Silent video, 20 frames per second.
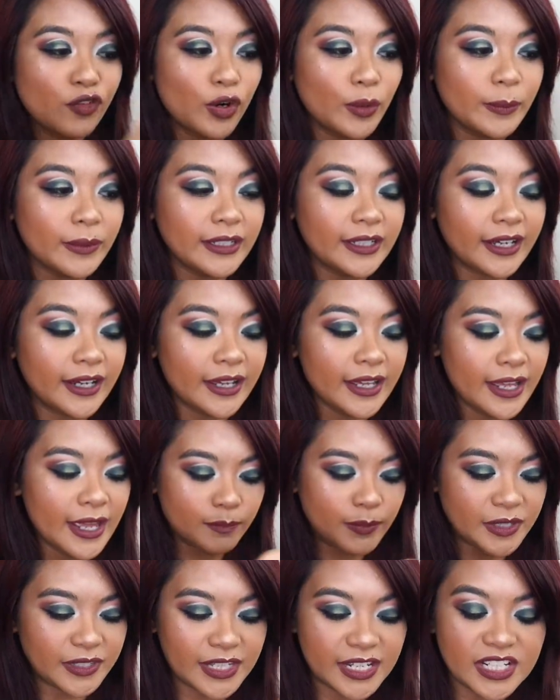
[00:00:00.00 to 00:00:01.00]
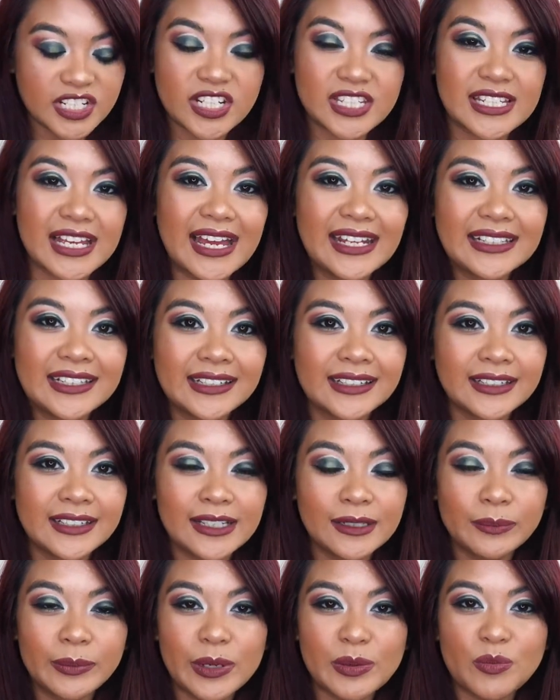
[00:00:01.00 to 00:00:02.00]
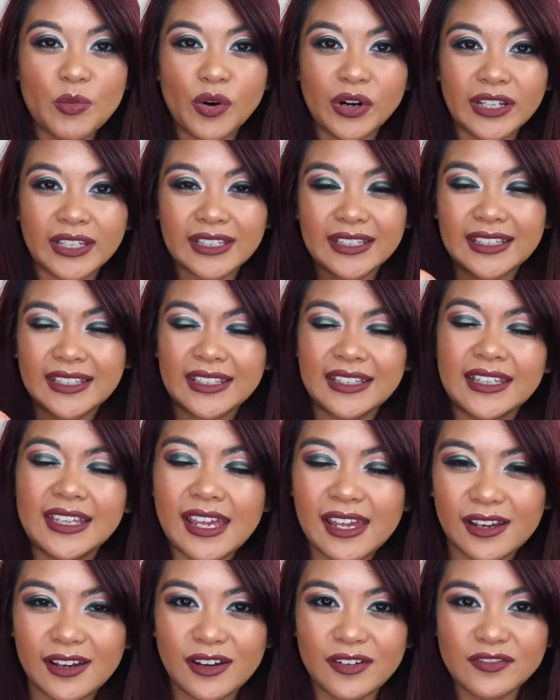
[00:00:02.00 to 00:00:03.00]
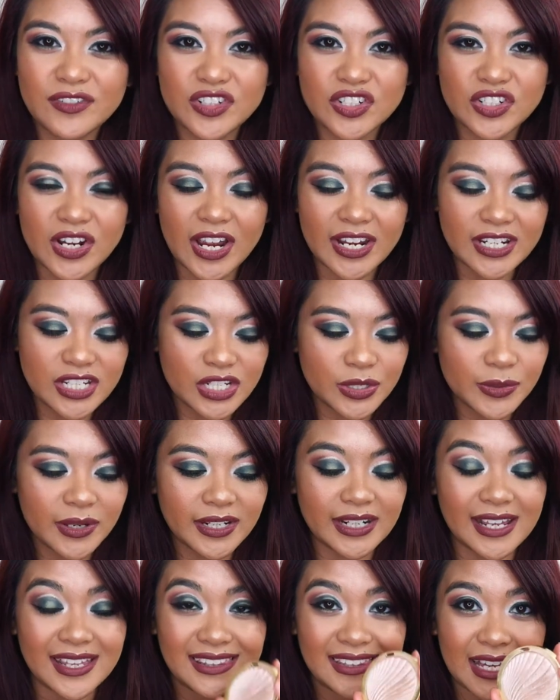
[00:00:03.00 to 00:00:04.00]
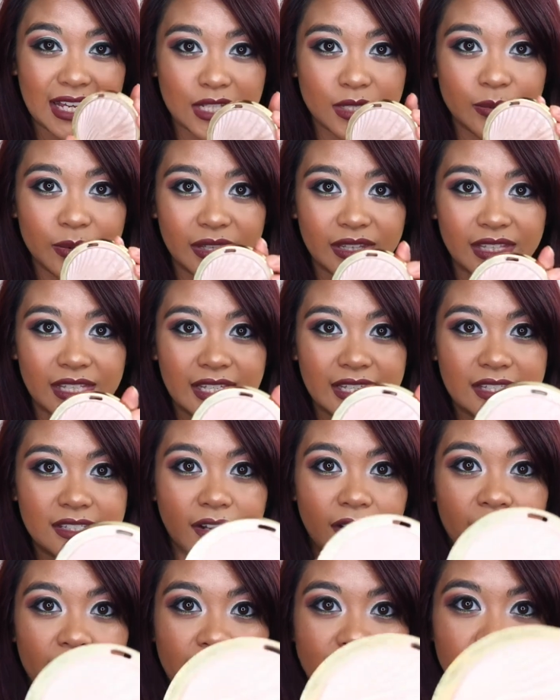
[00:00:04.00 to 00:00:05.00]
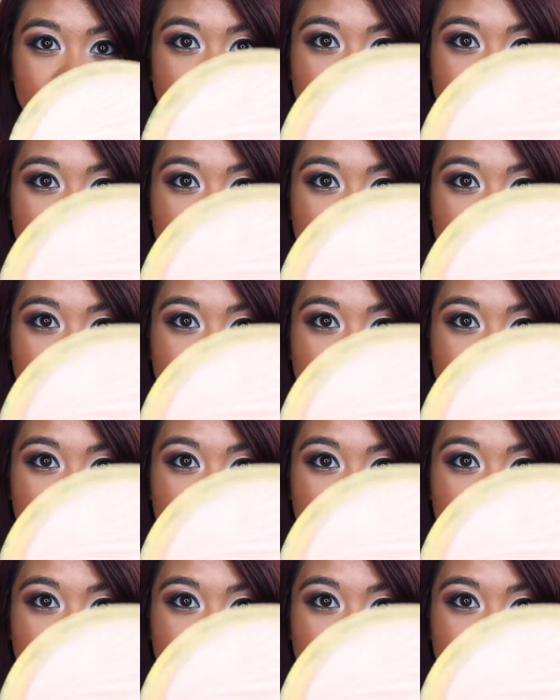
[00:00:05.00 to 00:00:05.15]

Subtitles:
formula, but then just add a little bit more kick of shine to it, and that's what these are.